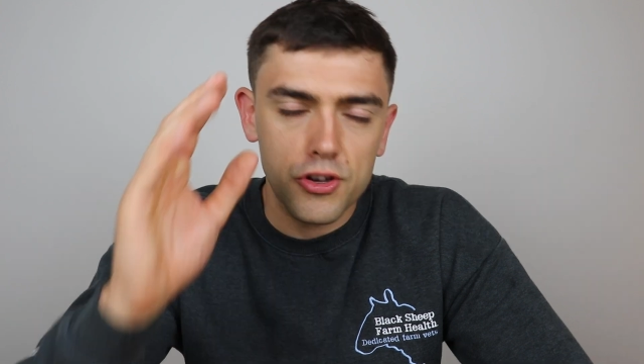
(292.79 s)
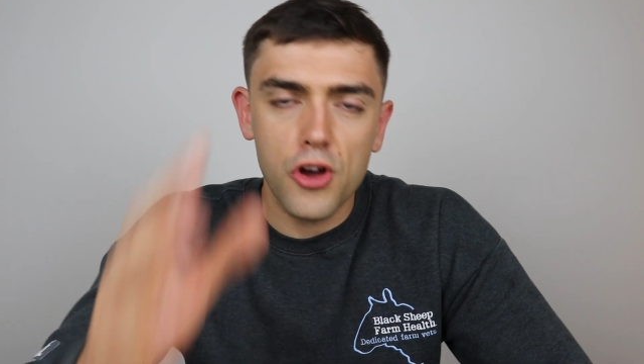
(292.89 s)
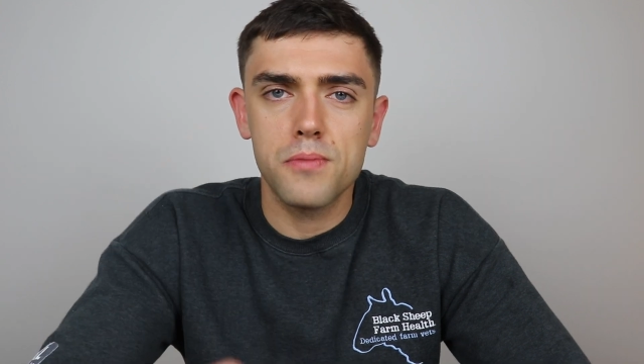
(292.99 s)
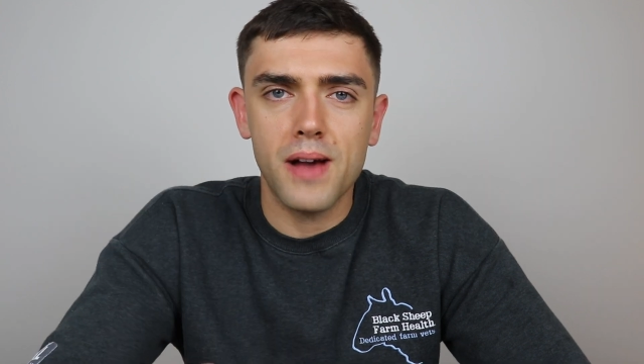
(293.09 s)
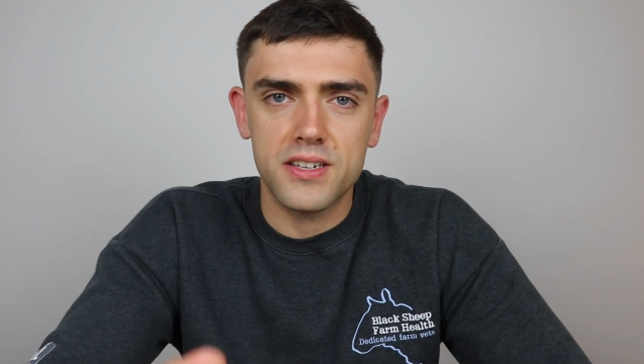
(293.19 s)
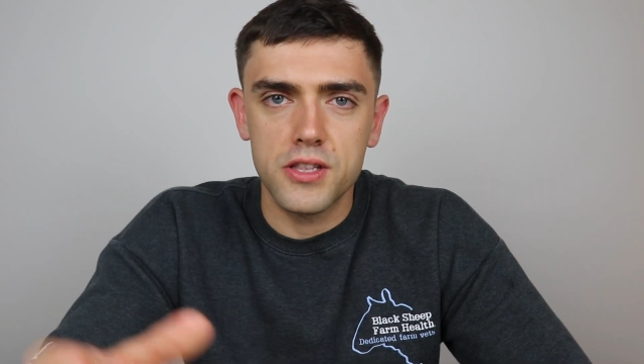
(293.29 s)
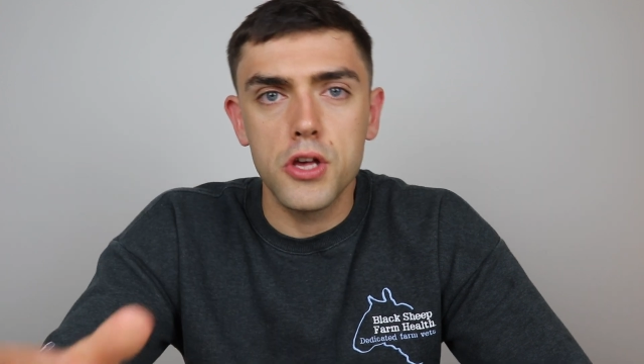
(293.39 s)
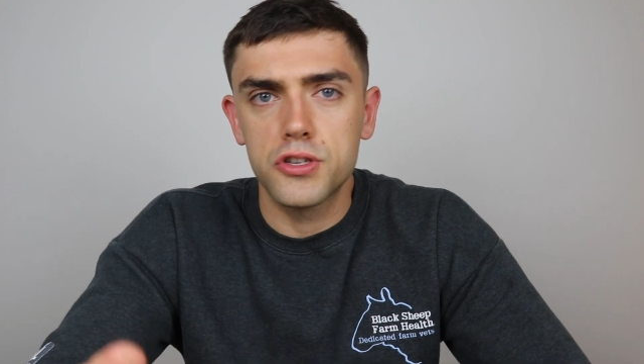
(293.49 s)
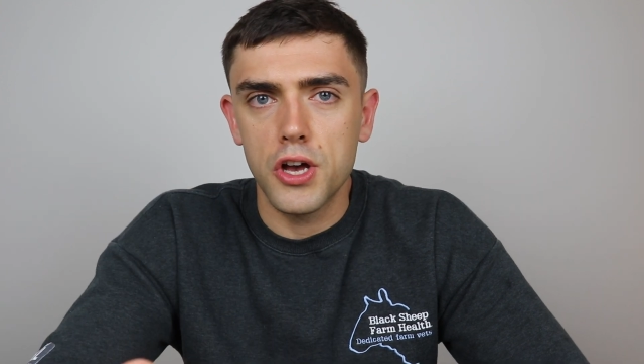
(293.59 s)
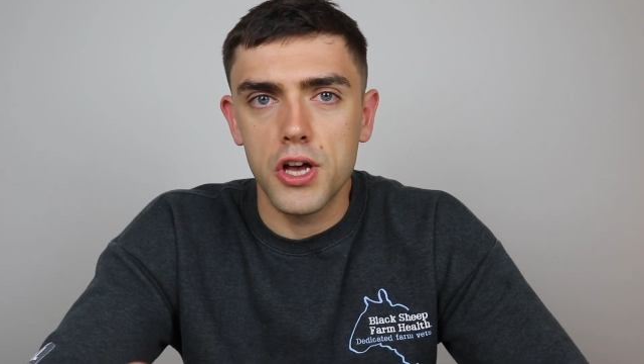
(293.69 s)
Going back to
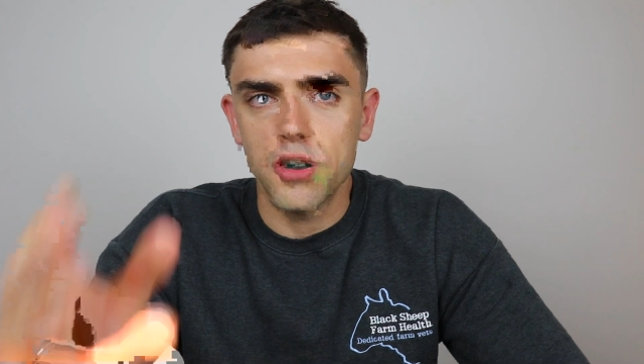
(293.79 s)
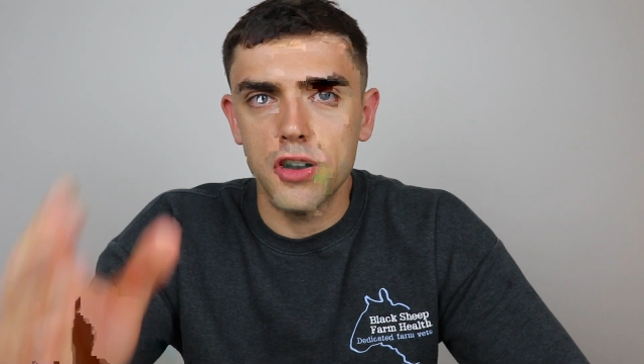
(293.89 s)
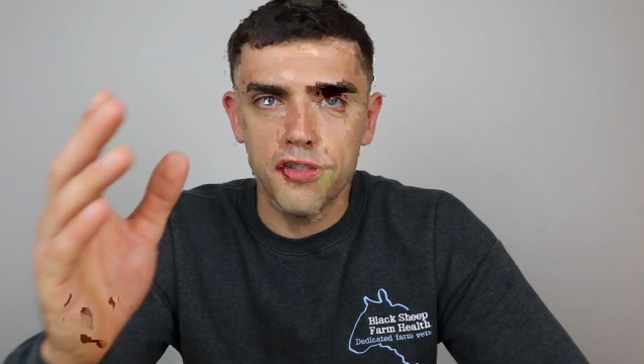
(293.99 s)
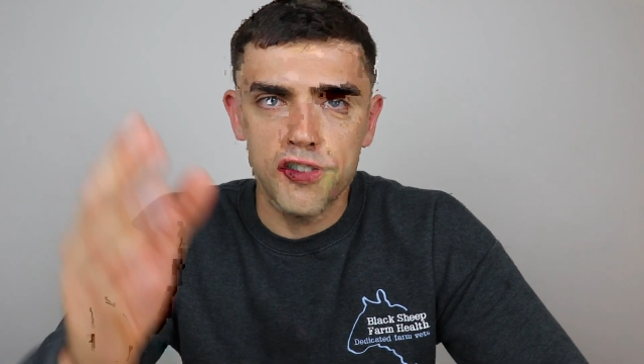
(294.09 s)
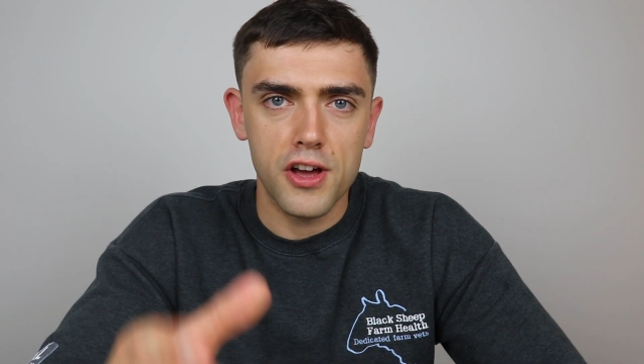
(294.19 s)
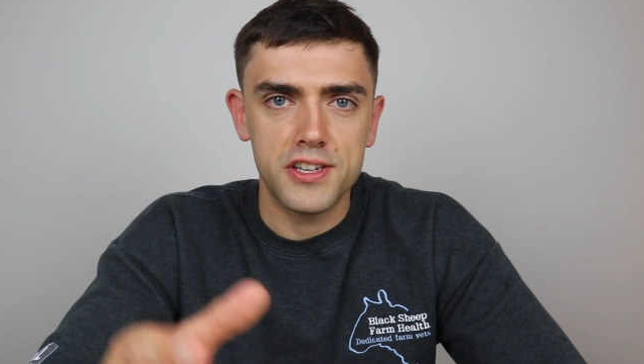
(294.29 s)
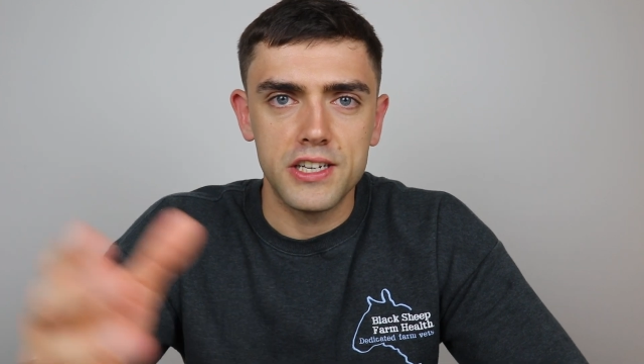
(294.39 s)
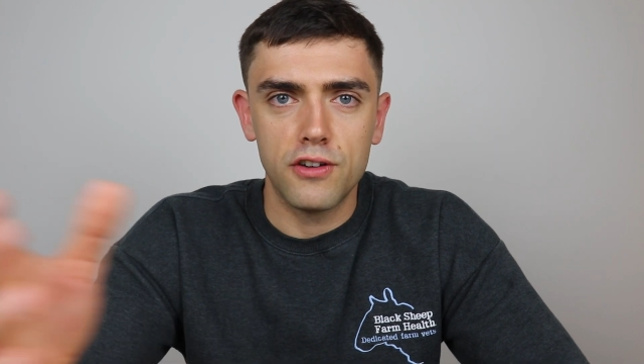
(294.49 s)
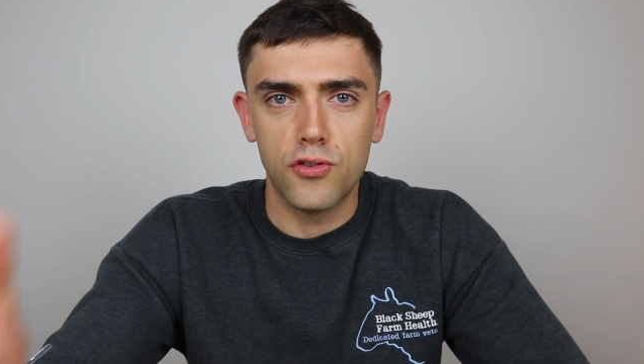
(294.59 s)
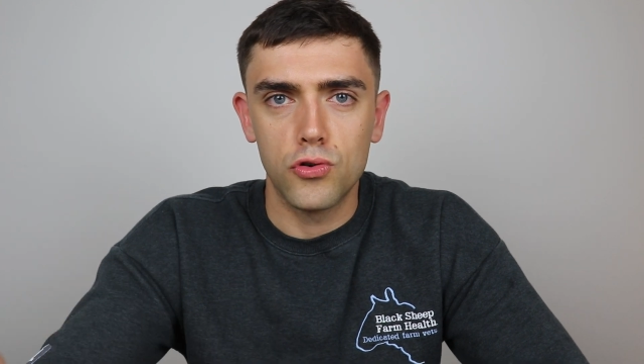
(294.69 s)
those herds
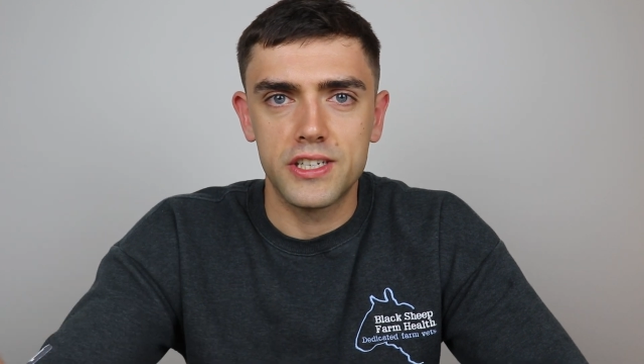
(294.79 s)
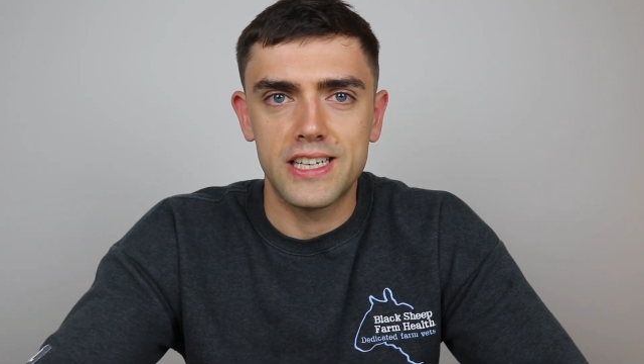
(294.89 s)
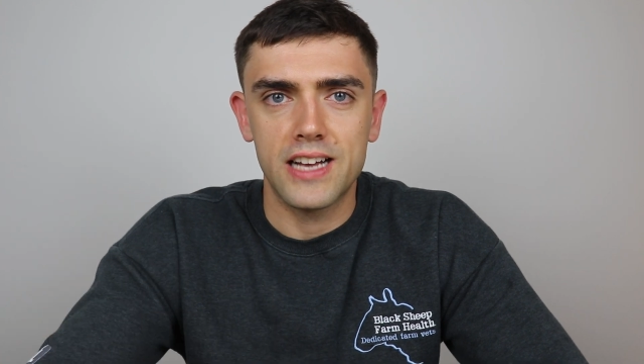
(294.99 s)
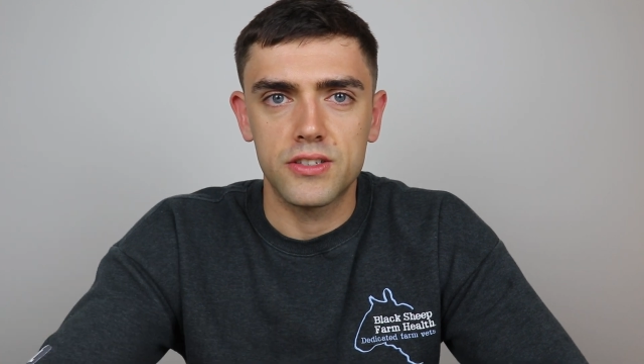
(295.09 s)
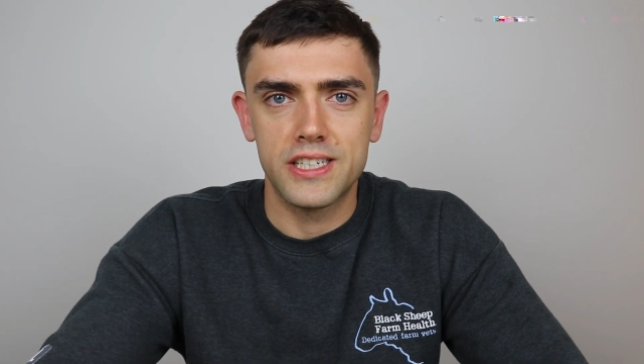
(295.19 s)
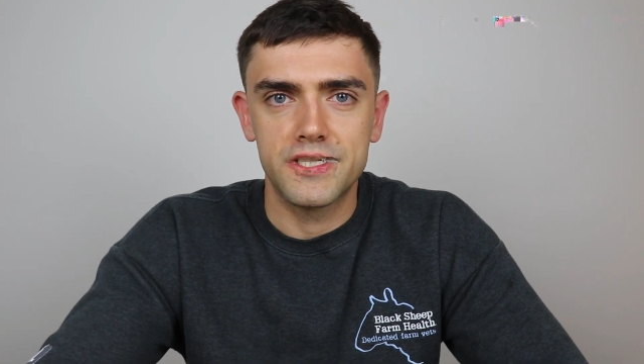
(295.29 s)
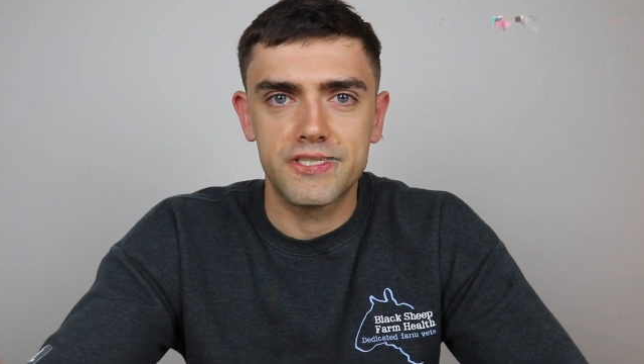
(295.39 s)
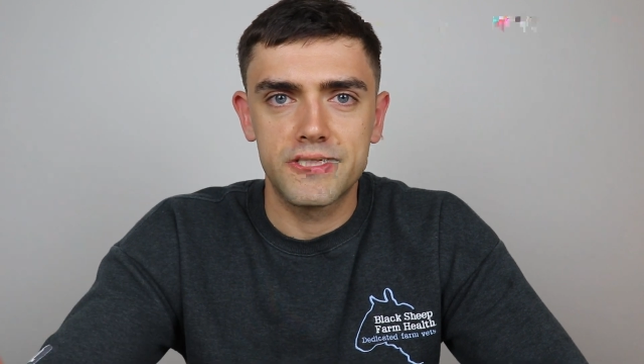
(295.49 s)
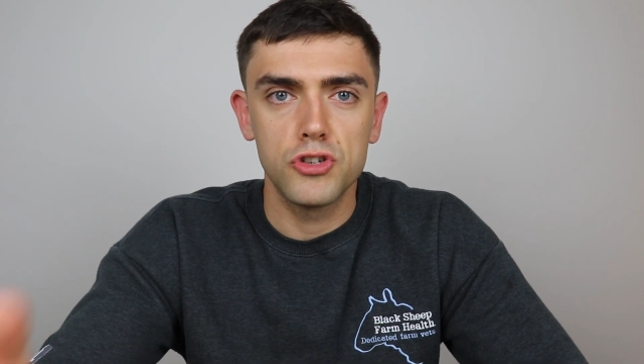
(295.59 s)
30 or 40 cattle.